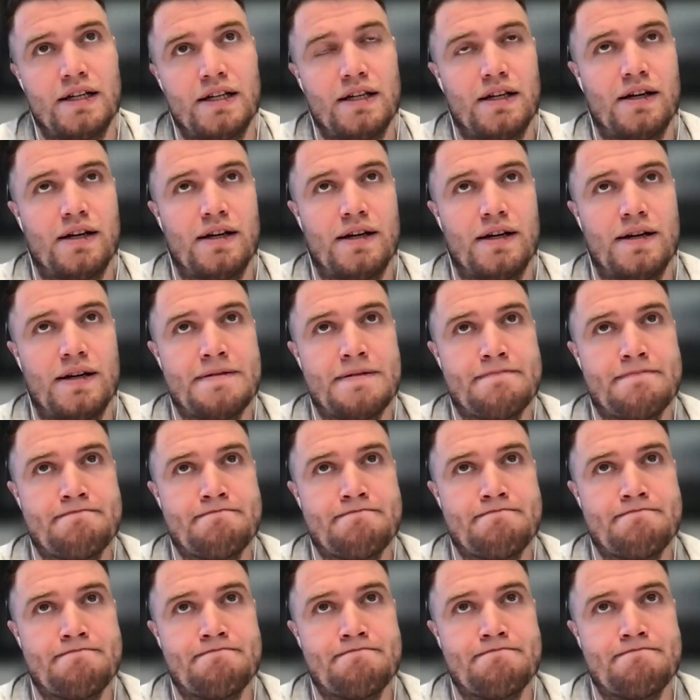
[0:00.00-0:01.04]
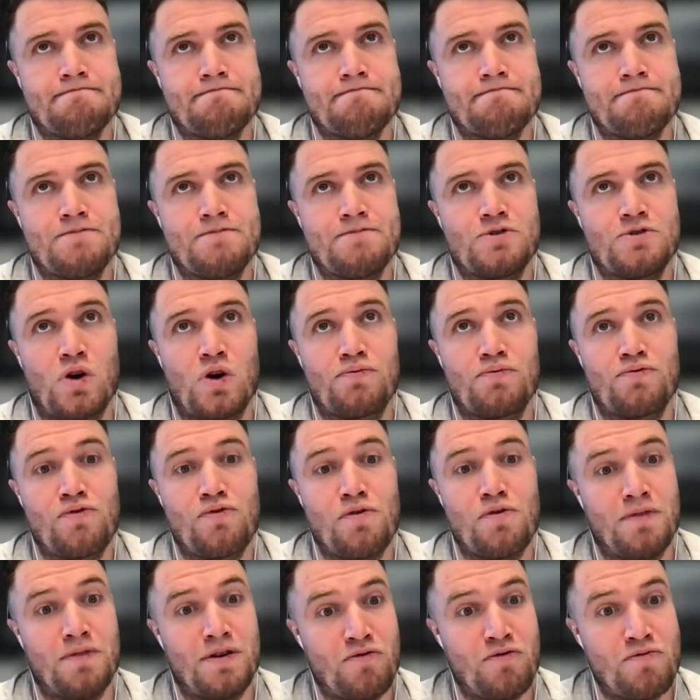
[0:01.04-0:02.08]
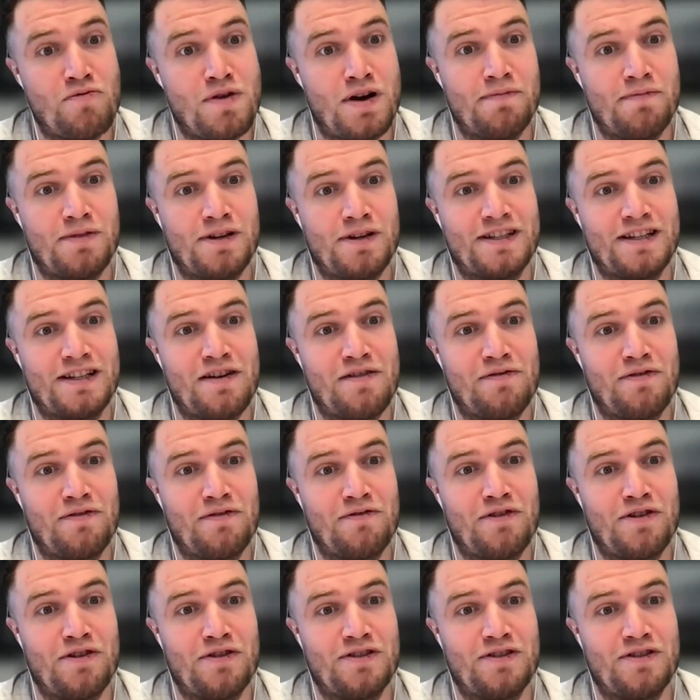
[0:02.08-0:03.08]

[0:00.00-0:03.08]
So I'd probably remind myself of those